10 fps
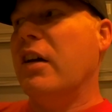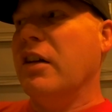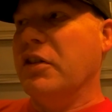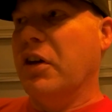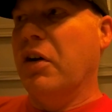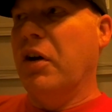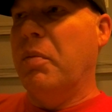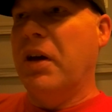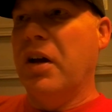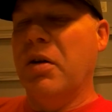So it
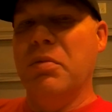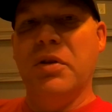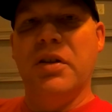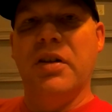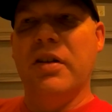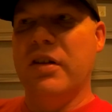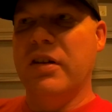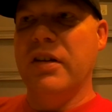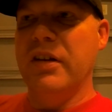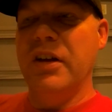
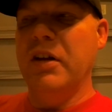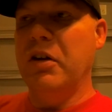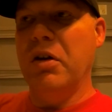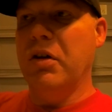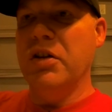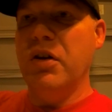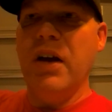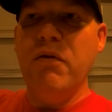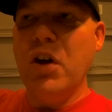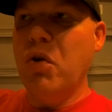becomes, because you
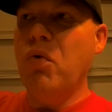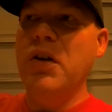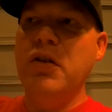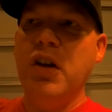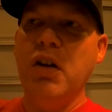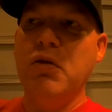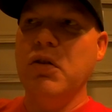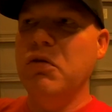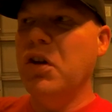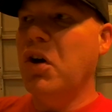have no one to go to,
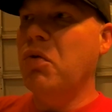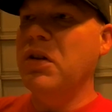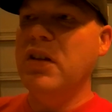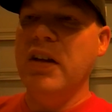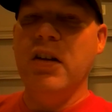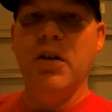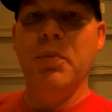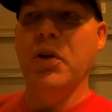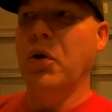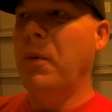no one to help
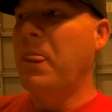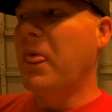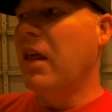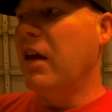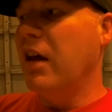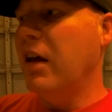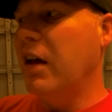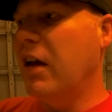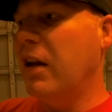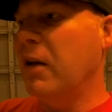you.
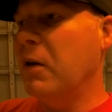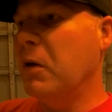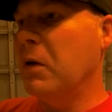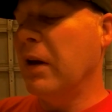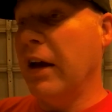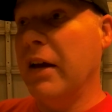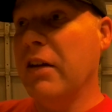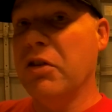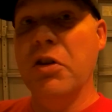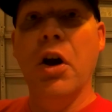And I
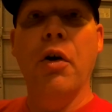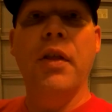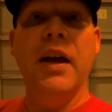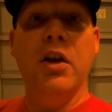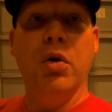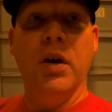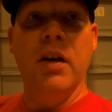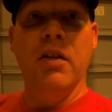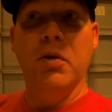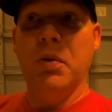guess know that going into
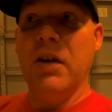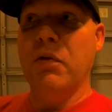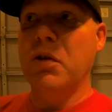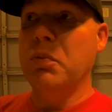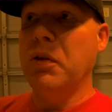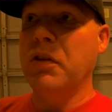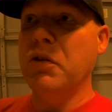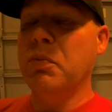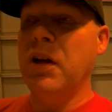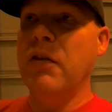those platforms, but those
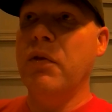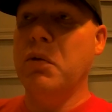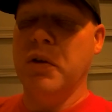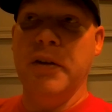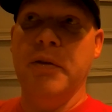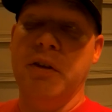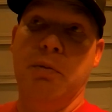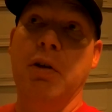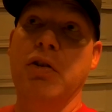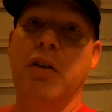platforms,
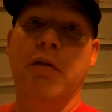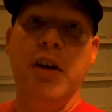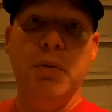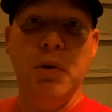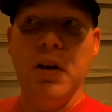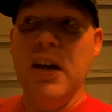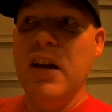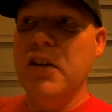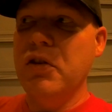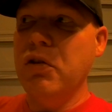especially Facebook,
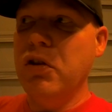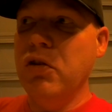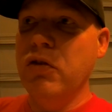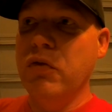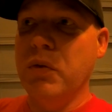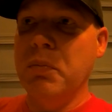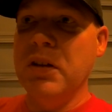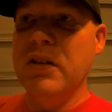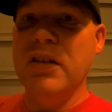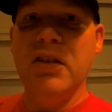is so huge for
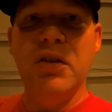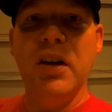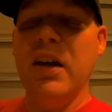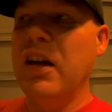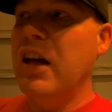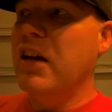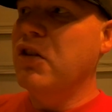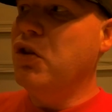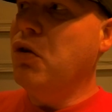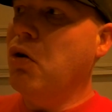businesses right now
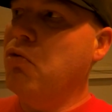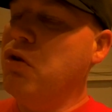because you don't